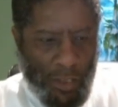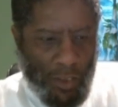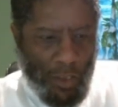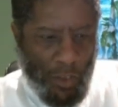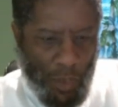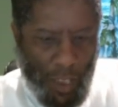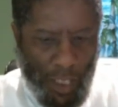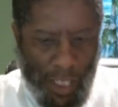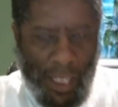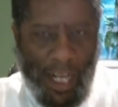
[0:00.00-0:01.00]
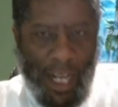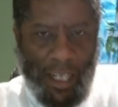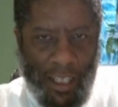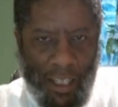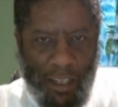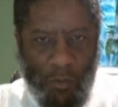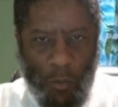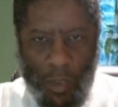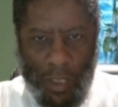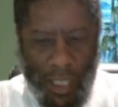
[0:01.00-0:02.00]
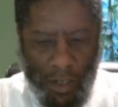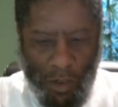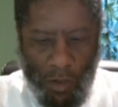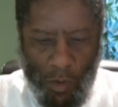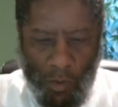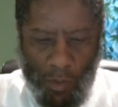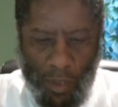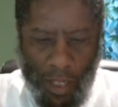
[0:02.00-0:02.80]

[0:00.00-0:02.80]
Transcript: so you can get an idea of what that whole